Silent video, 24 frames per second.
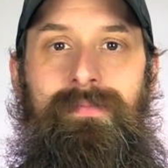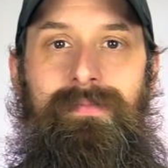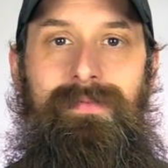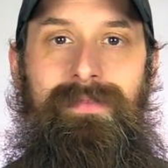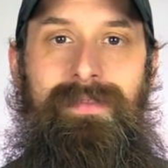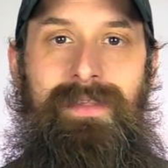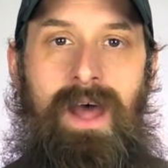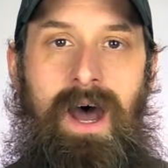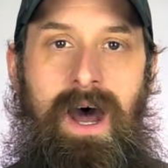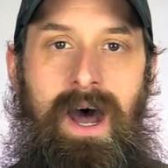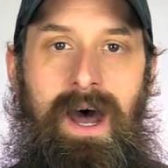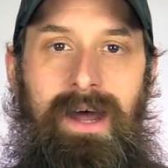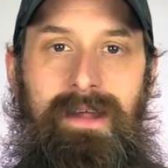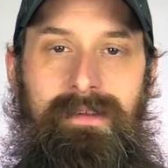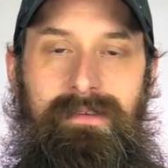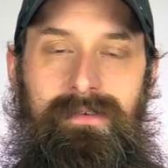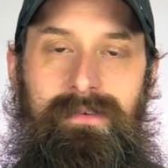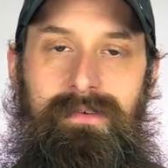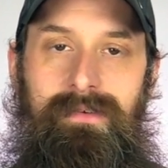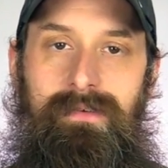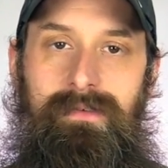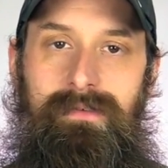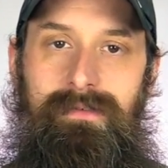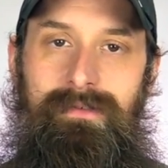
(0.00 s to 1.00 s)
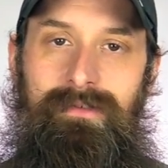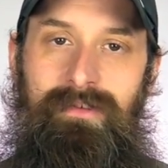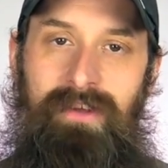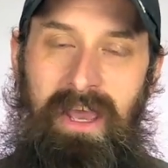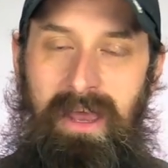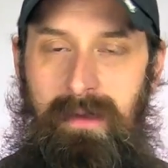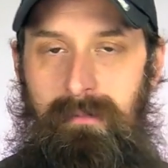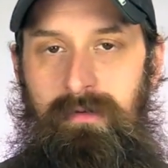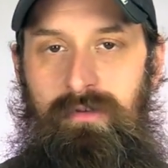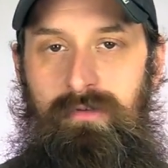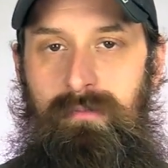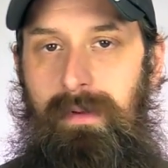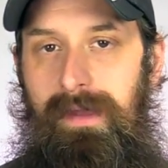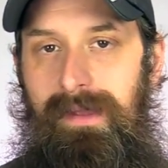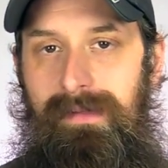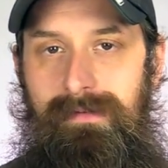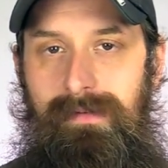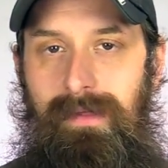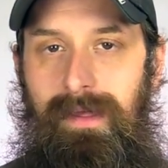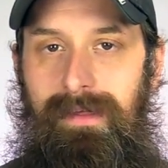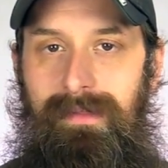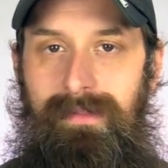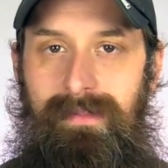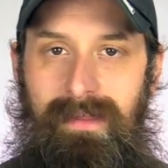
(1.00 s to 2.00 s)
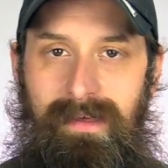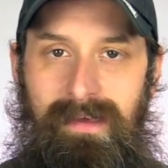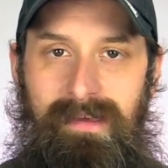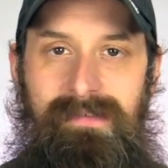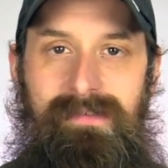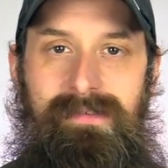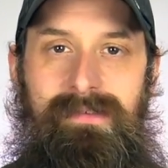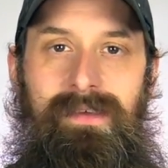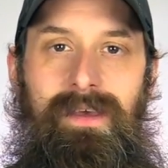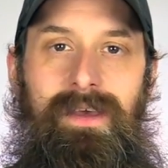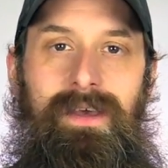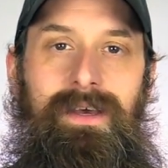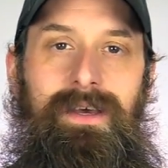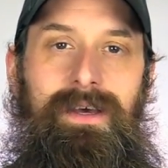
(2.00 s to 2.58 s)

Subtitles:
not damage-based like this.